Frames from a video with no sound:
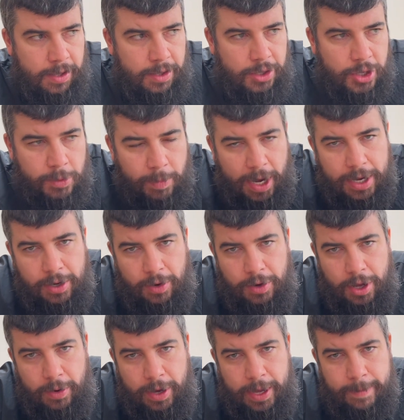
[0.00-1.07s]
You might not
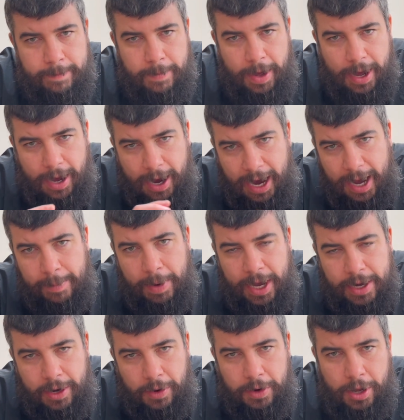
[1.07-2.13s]
know it, I
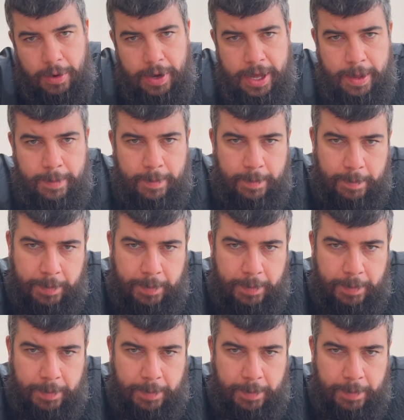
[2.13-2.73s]
might not know it,